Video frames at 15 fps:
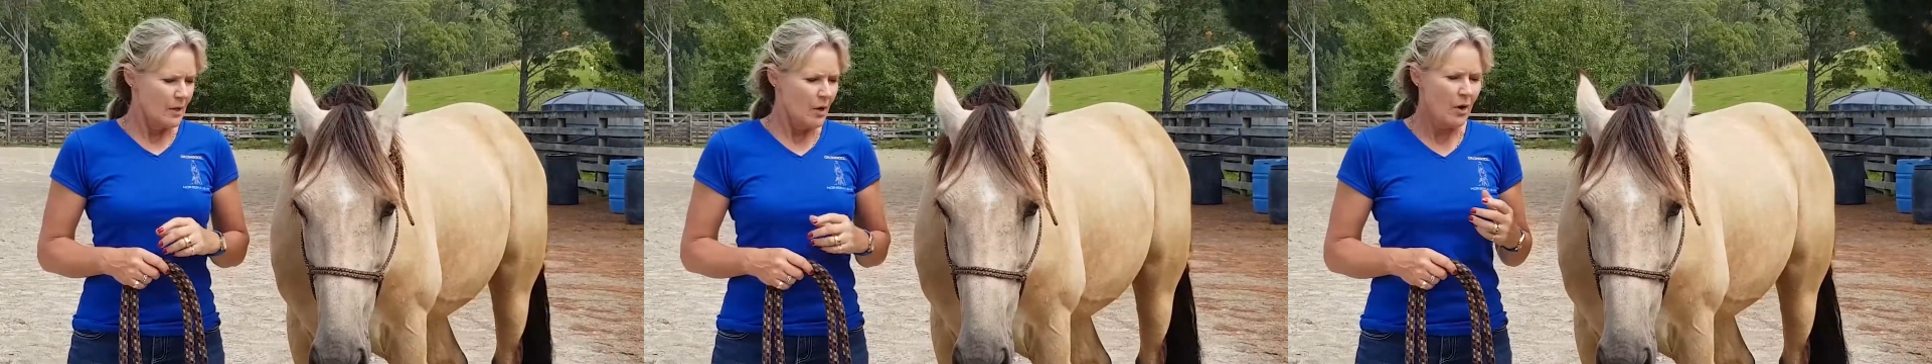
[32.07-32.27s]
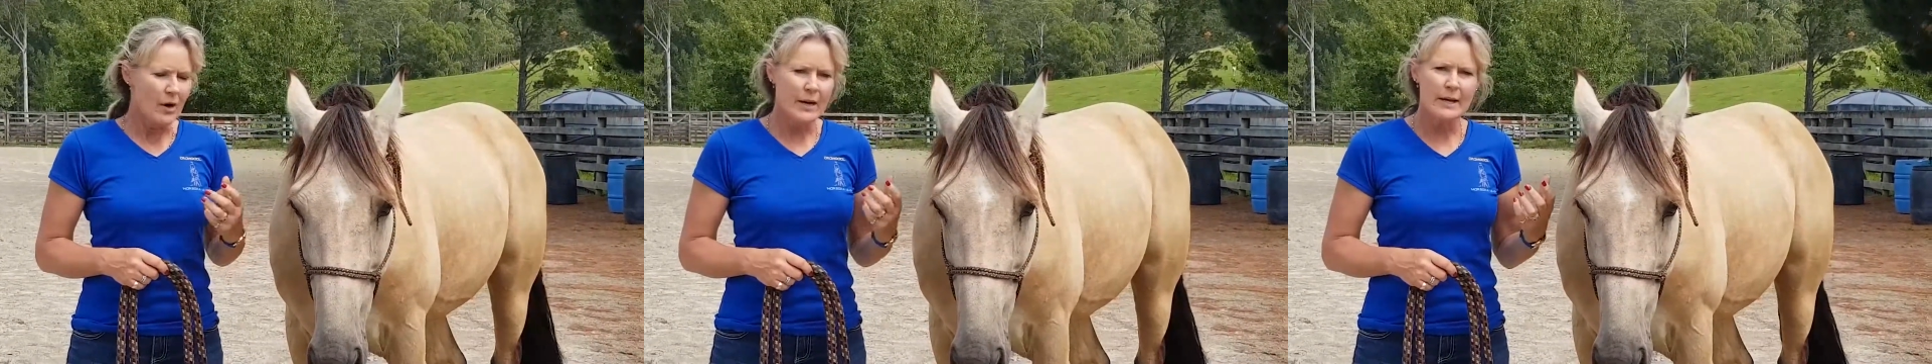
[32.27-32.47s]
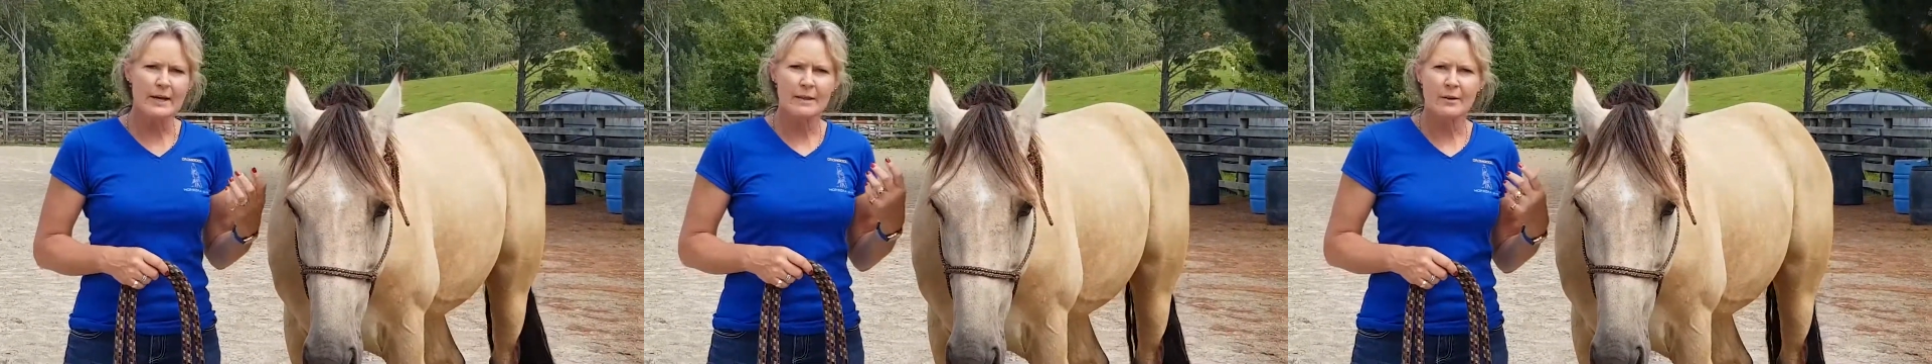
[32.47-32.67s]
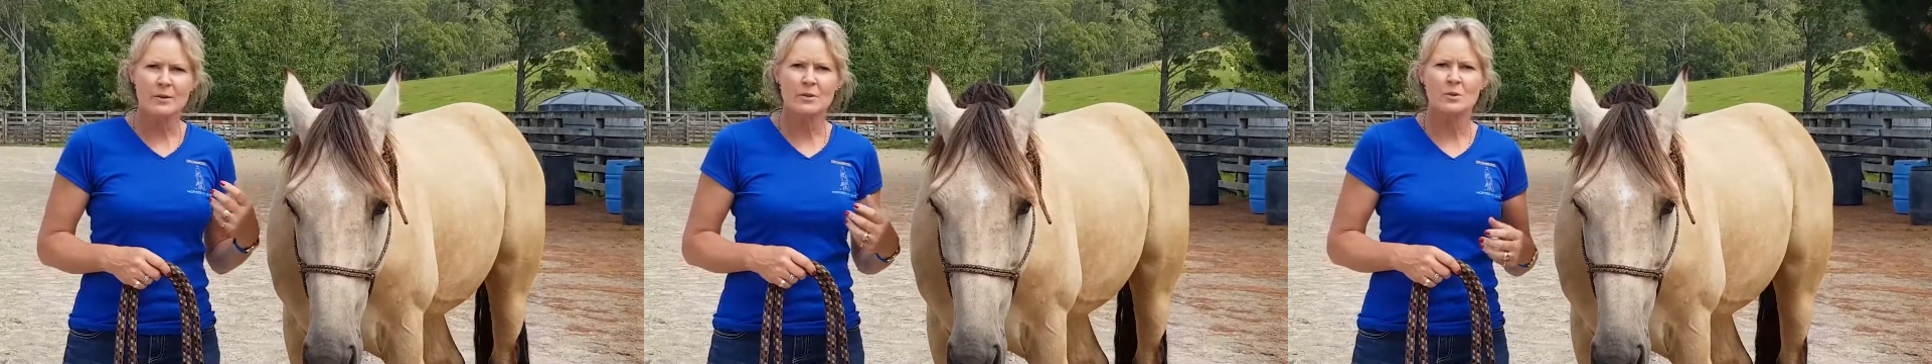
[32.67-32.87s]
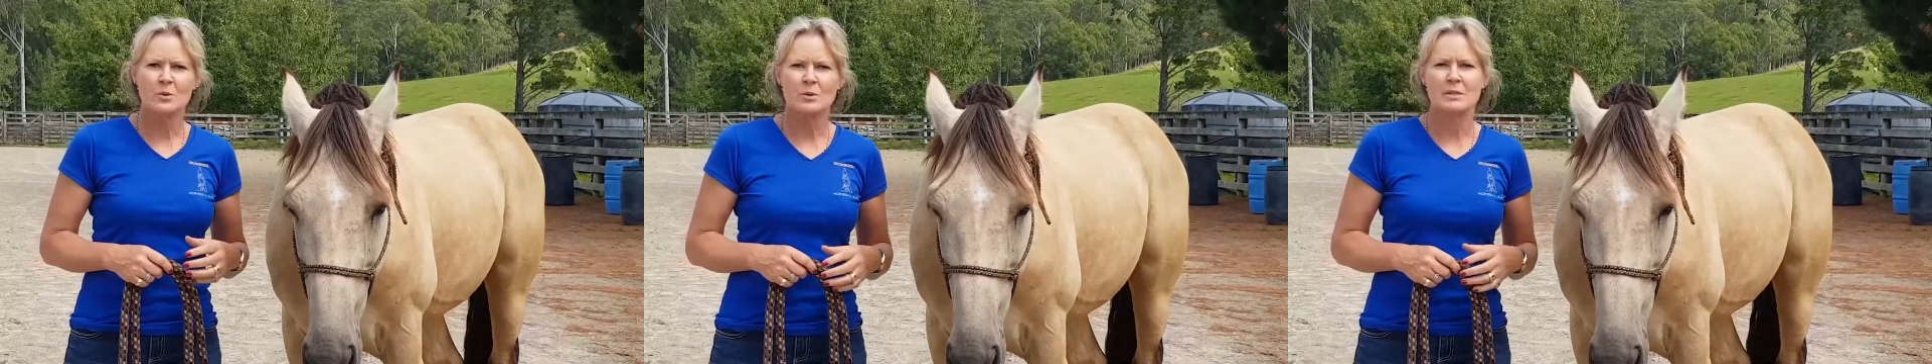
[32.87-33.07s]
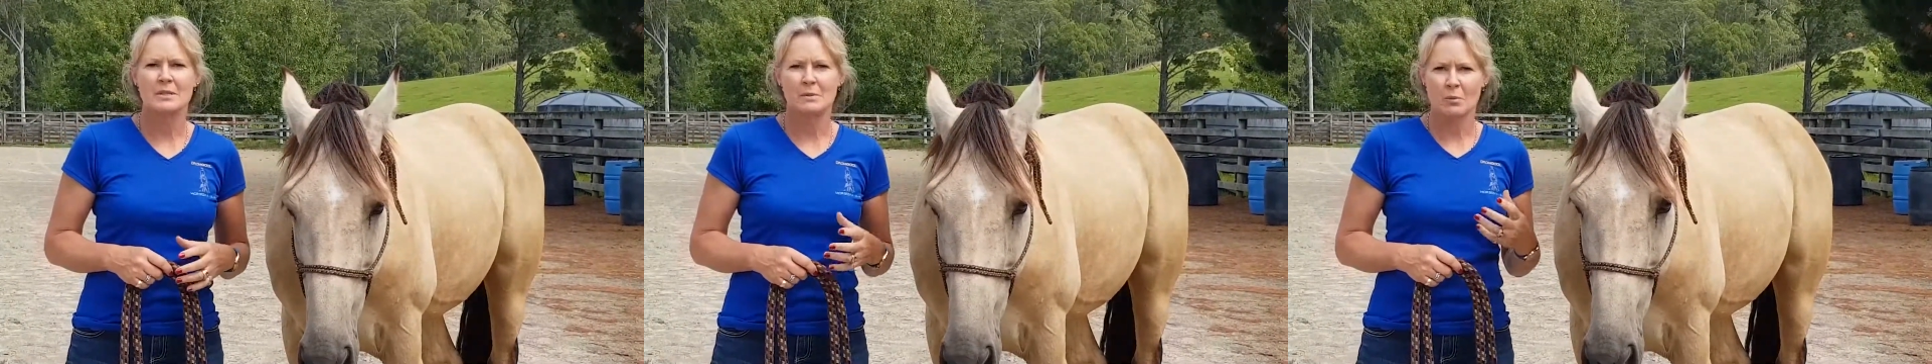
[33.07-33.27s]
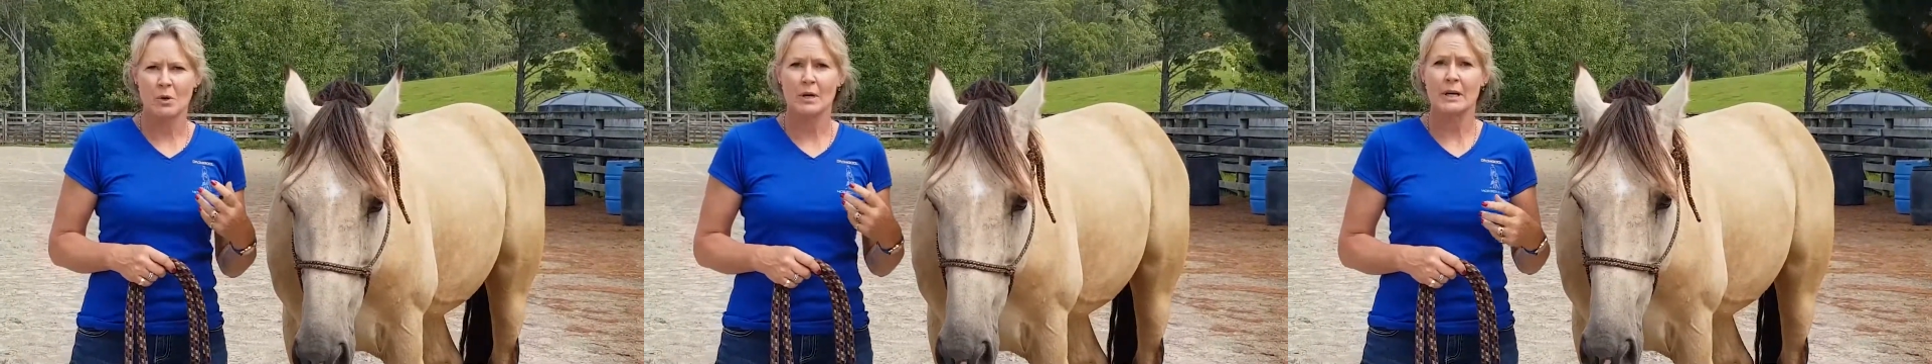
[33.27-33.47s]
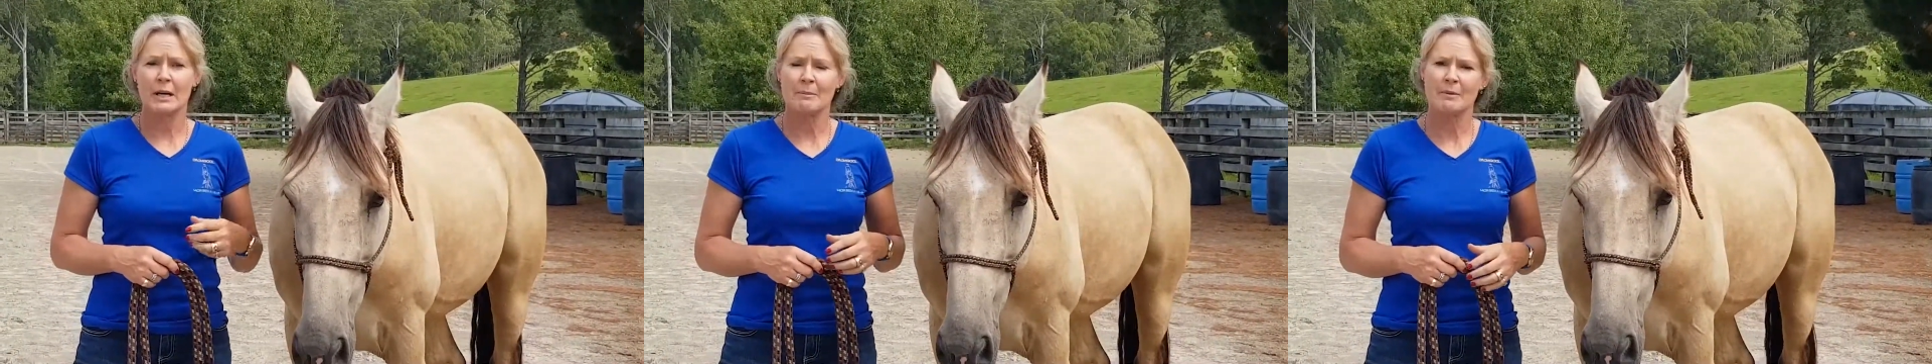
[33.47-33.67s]
i.e. those horses that
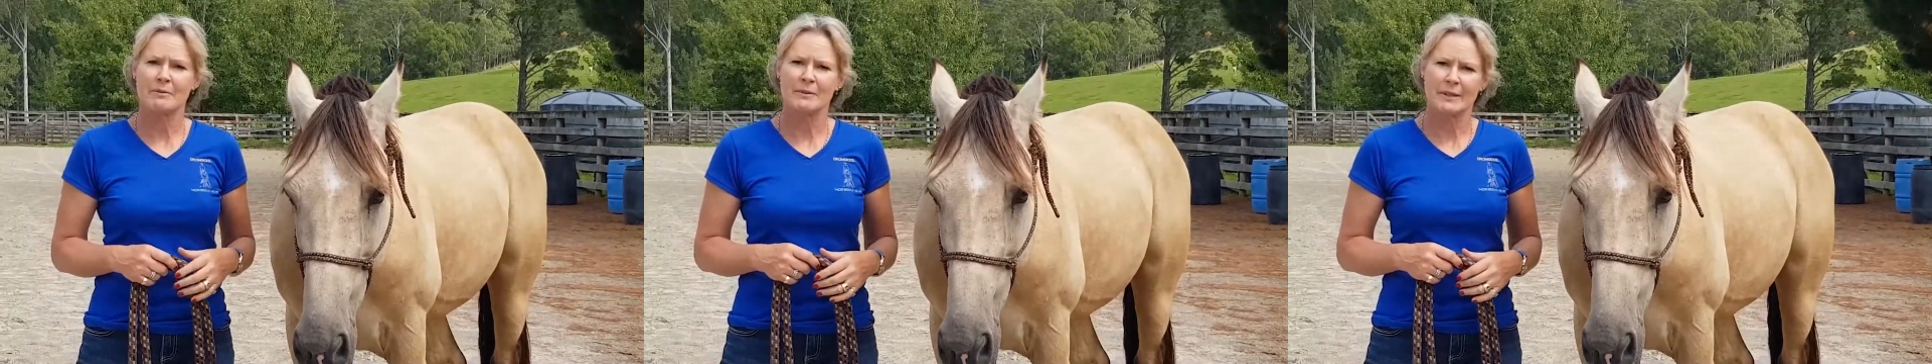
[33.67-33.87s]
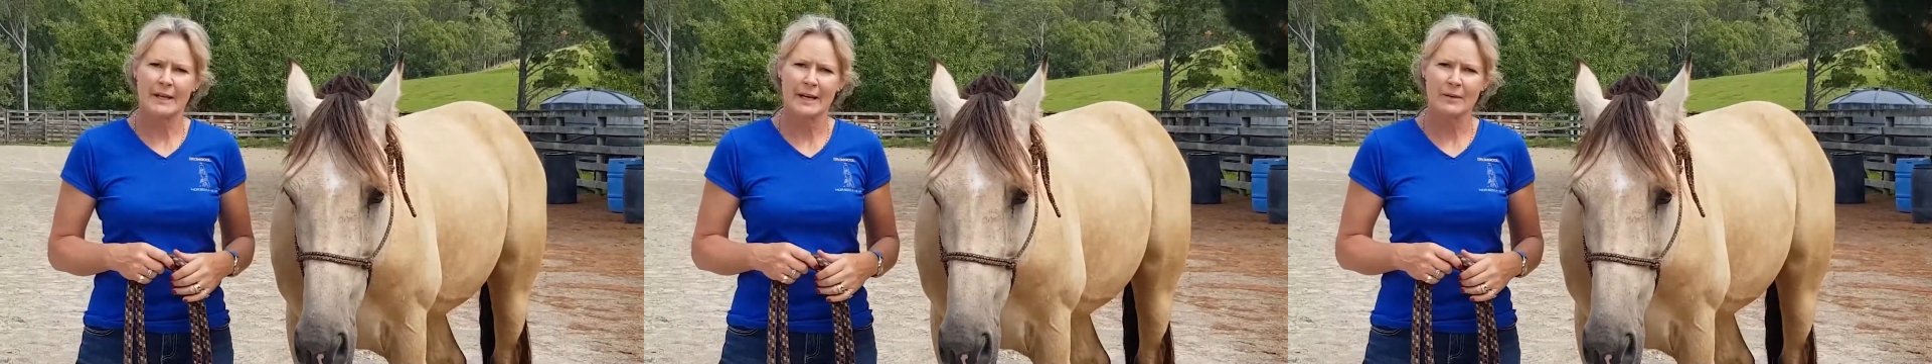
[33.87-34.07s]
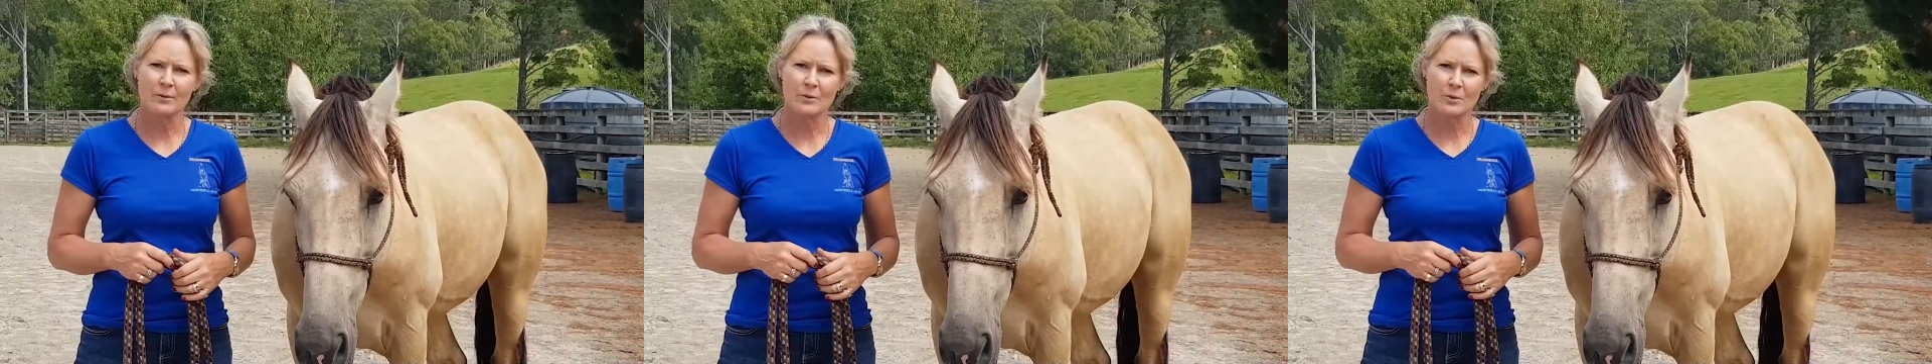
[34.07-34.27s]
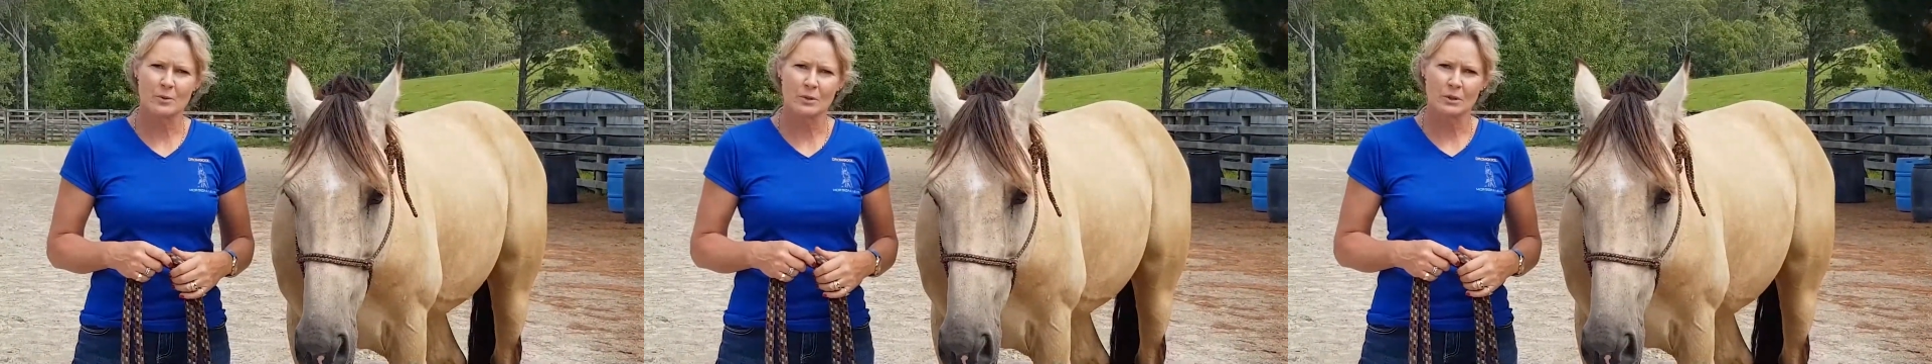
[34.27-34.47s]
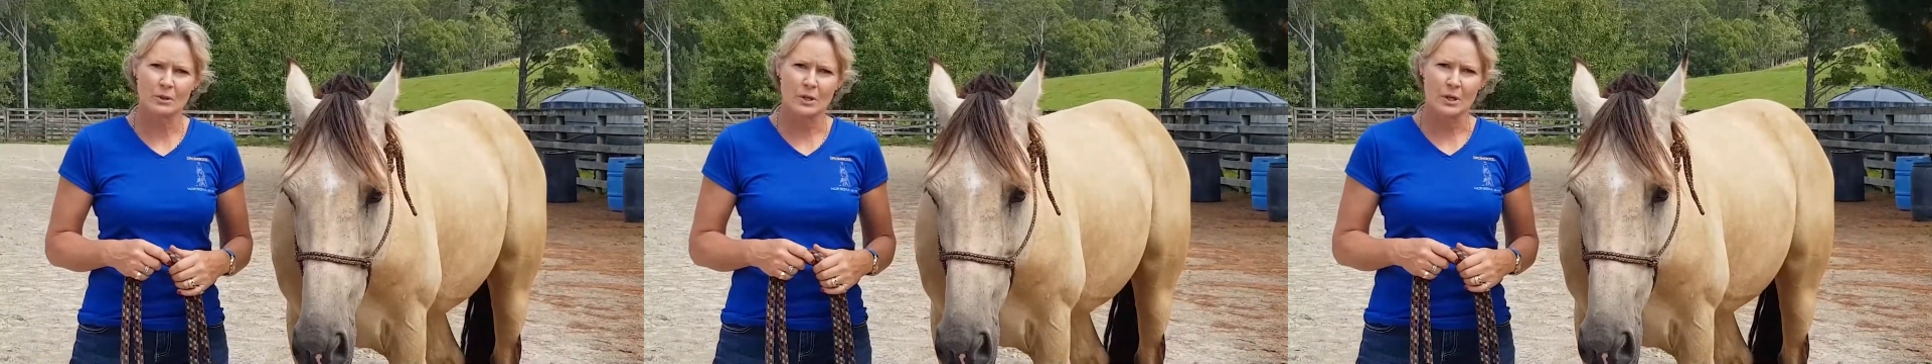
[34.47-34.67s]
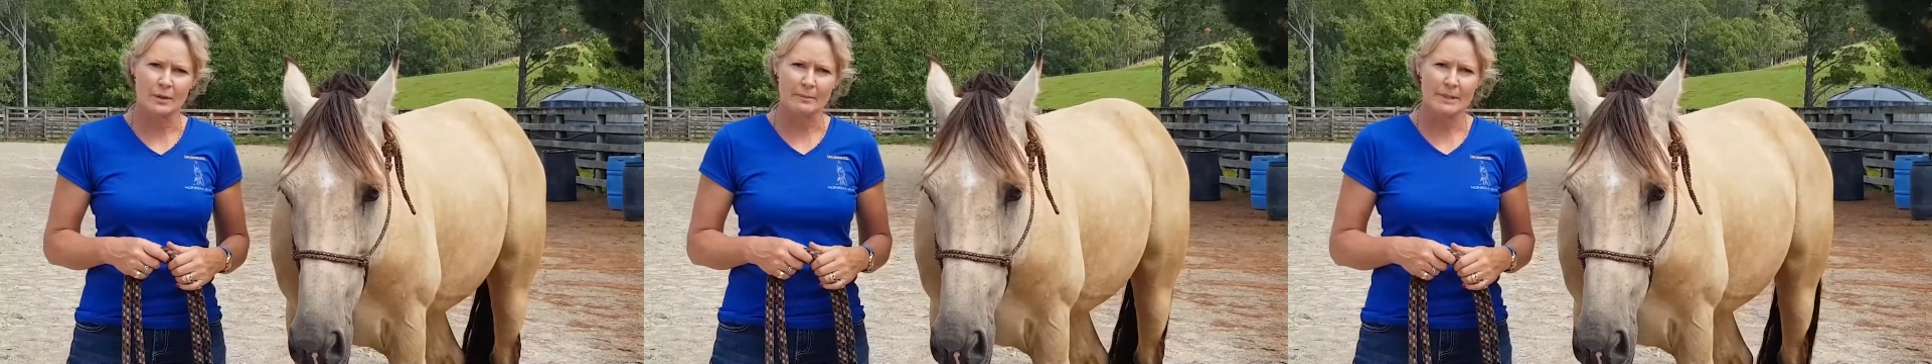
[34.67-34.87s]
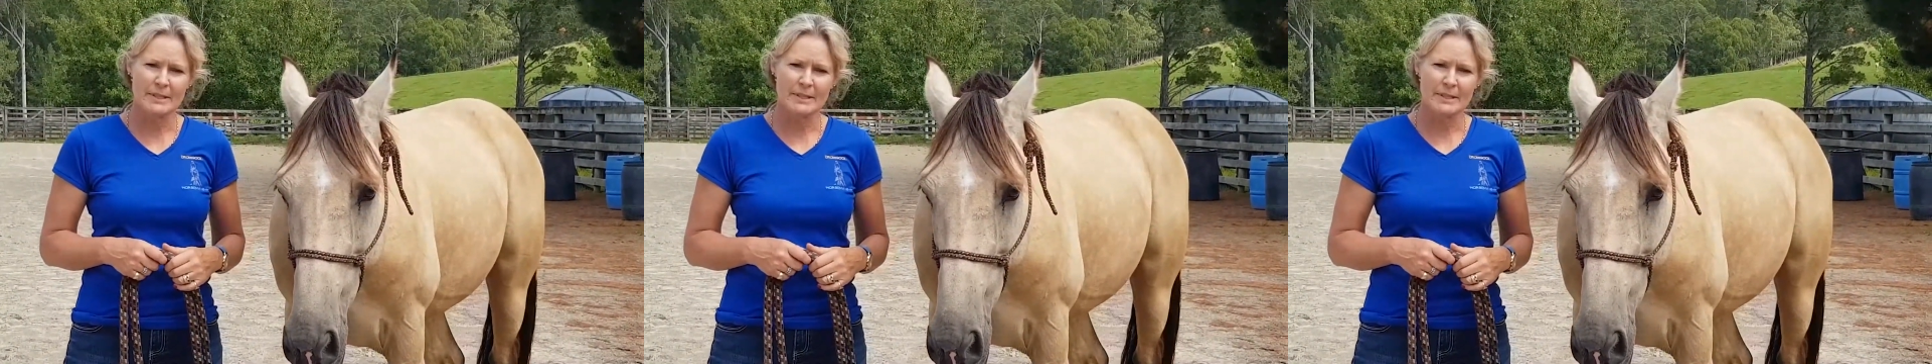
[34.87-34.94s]
want to come in for cuddles all the time.